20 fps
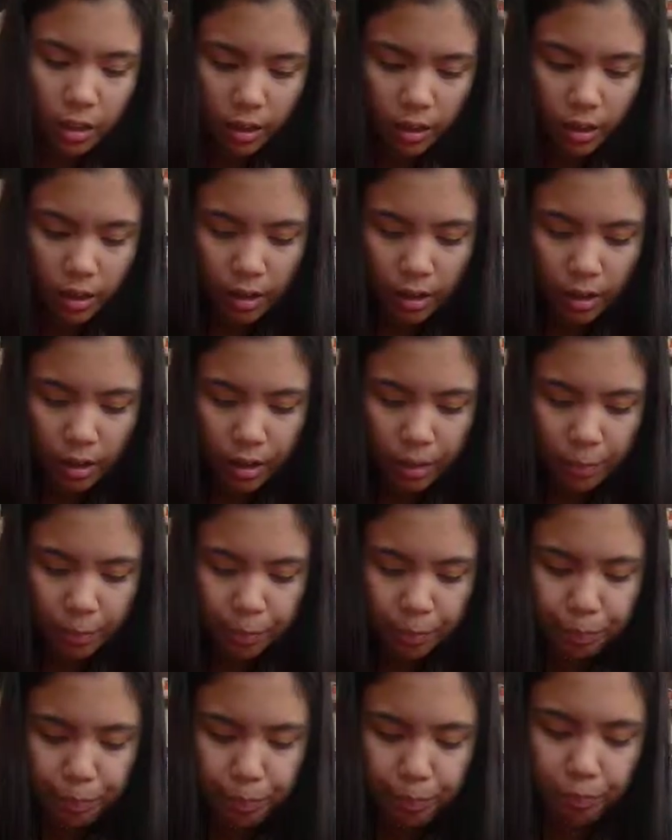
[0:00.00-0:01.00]

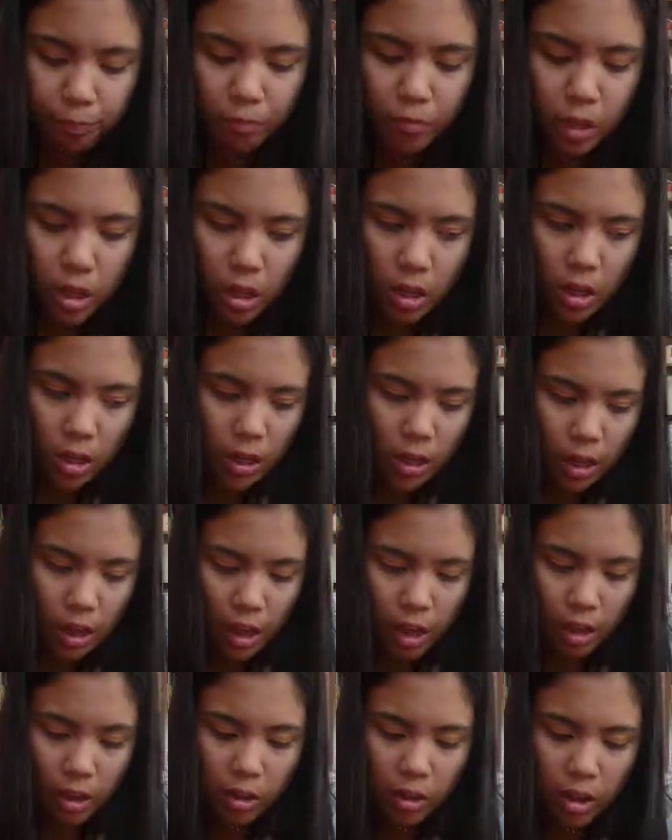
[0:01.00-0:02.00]
Um,
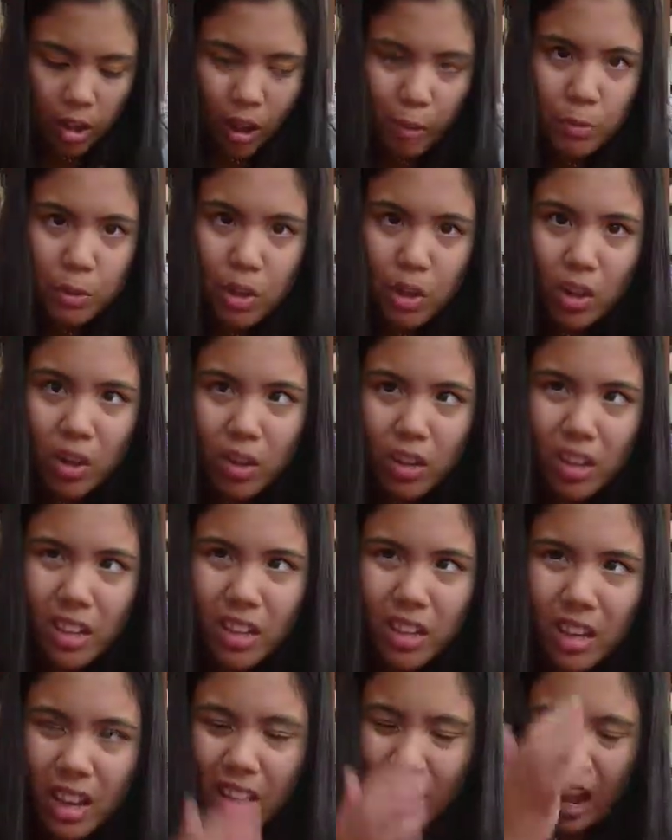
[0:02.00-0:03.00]
yeah, I'm sorry
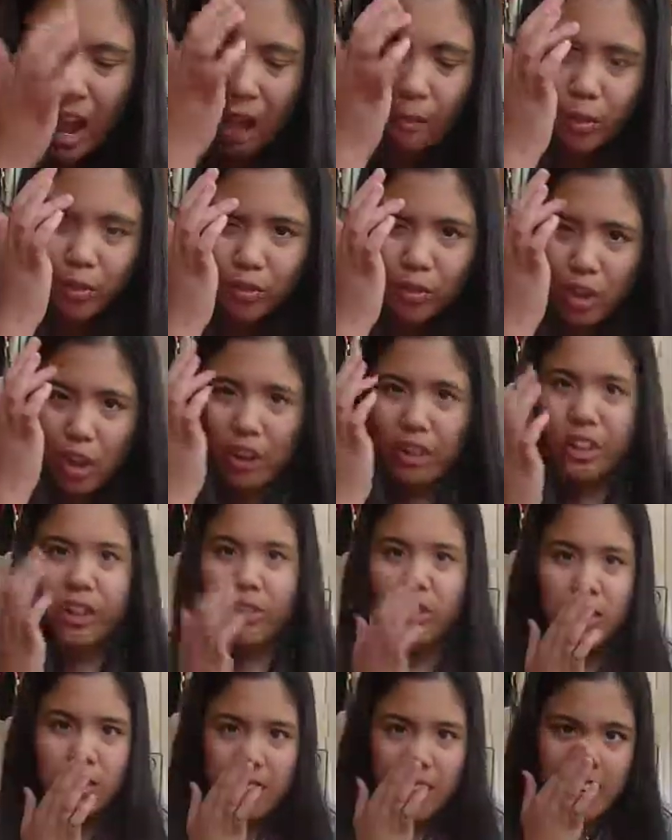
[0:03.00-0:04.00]
that I haven't vlogged
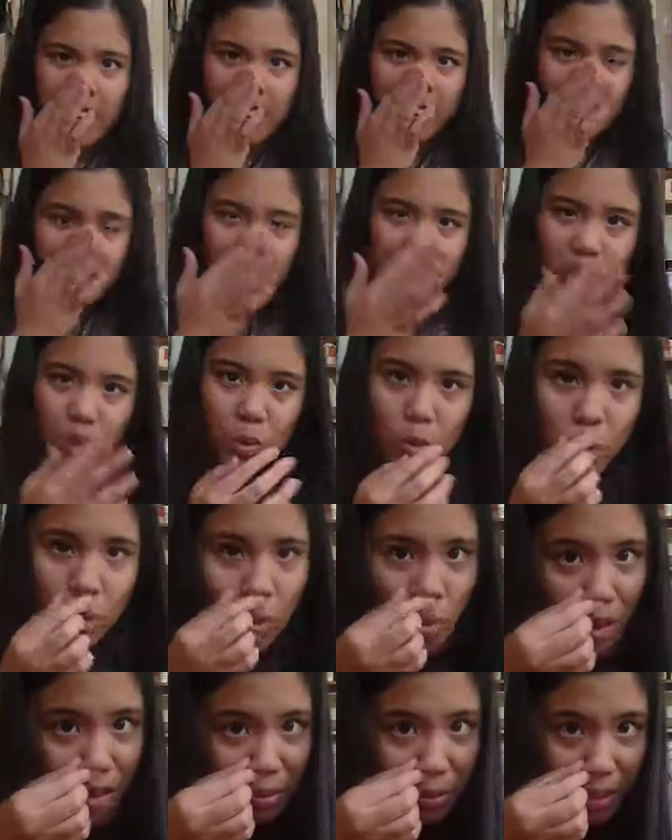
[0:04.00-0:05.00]
every day as
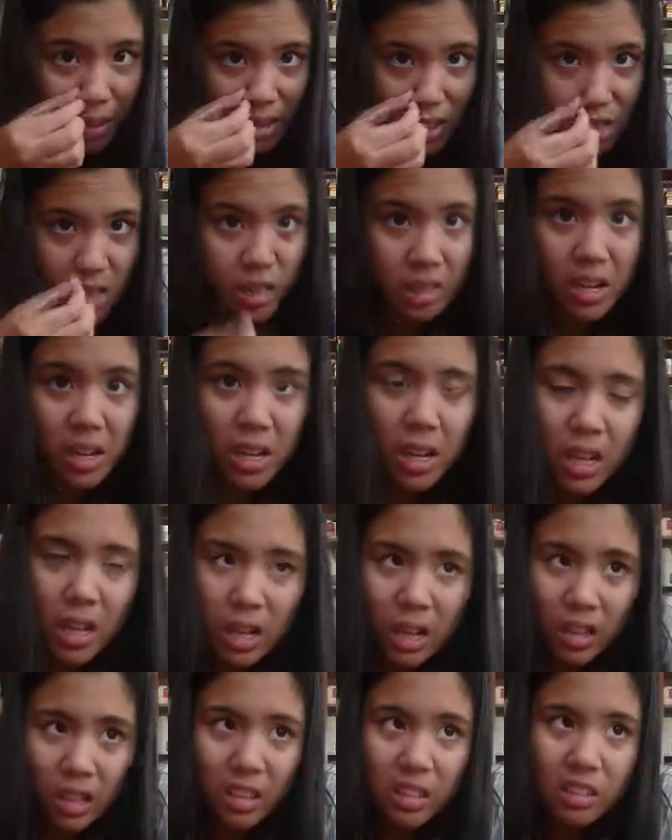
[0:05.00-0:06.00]
usual because
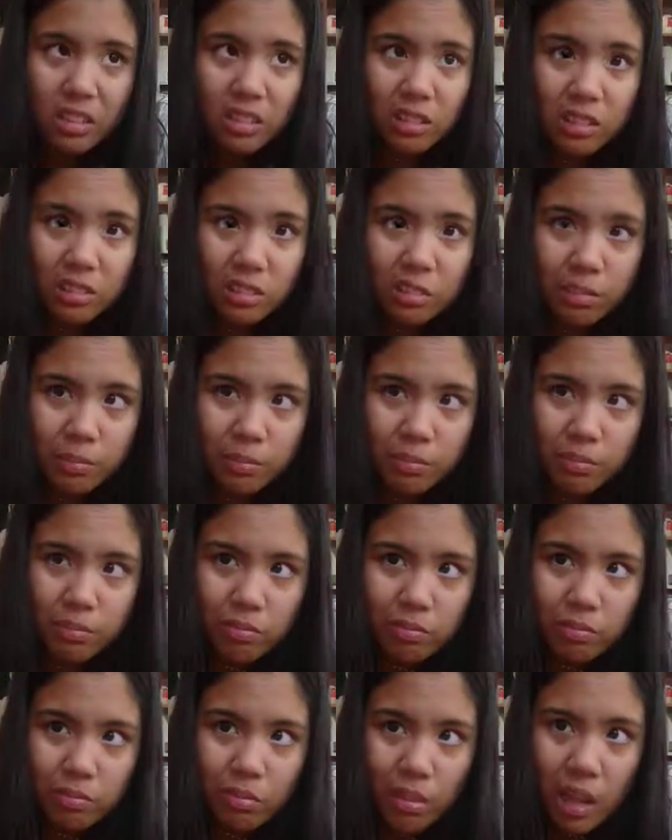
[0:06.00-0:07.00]

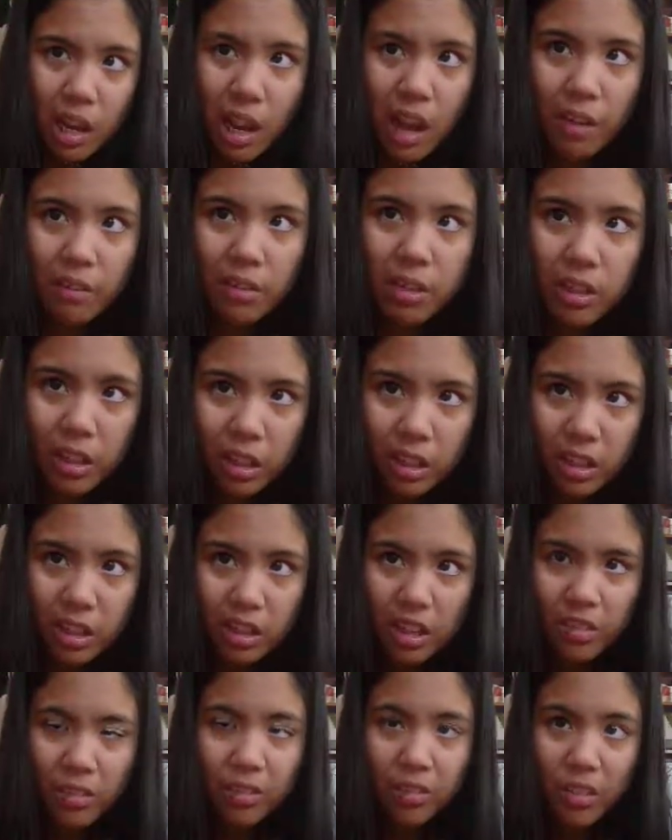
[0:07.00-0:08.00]
um, I haven't done
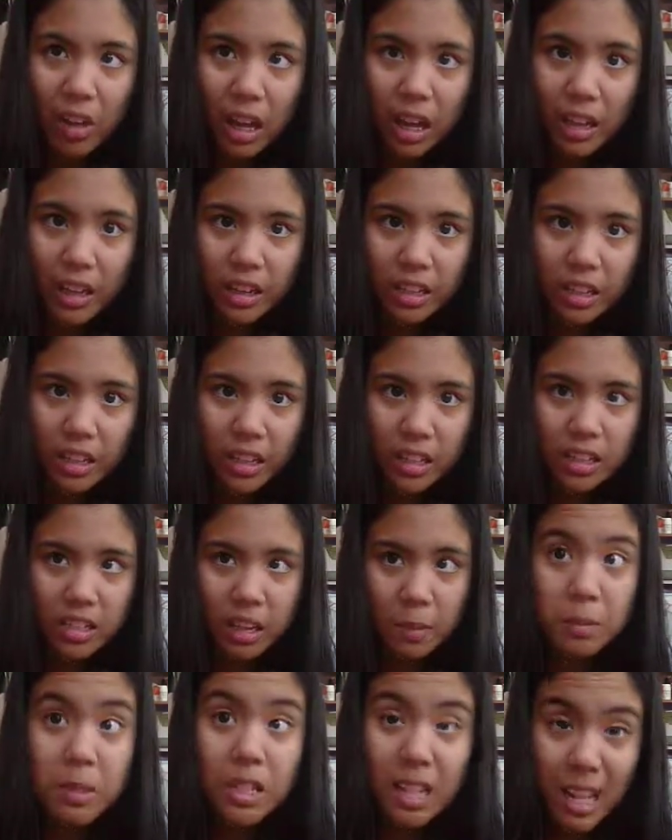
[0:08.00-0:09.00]
anything fun
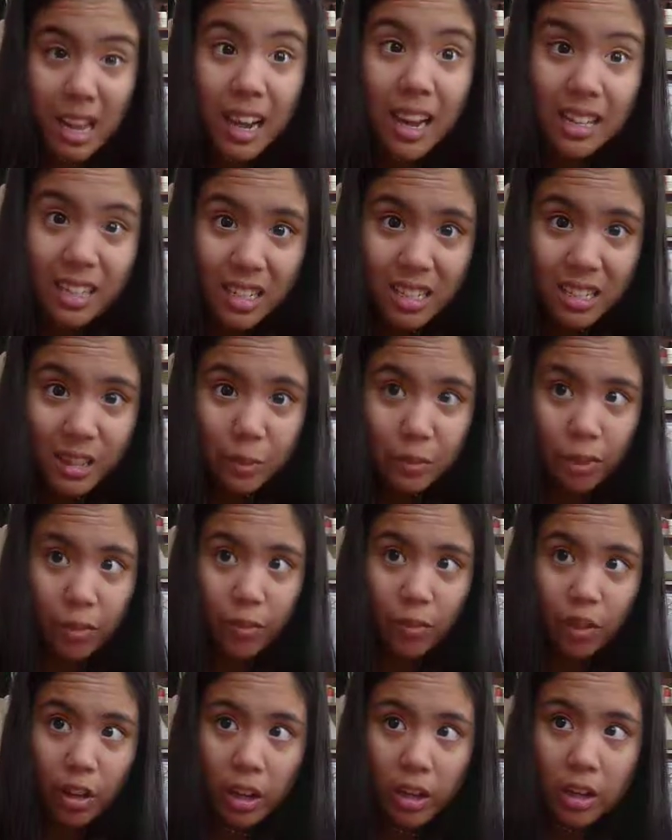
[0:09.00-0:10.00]
except today I did something
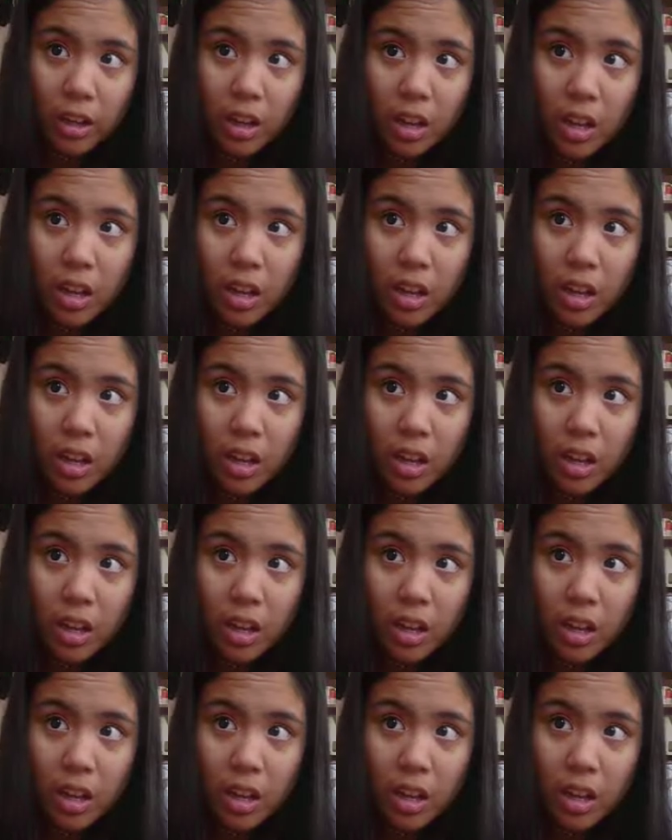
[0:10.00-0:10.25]
fun.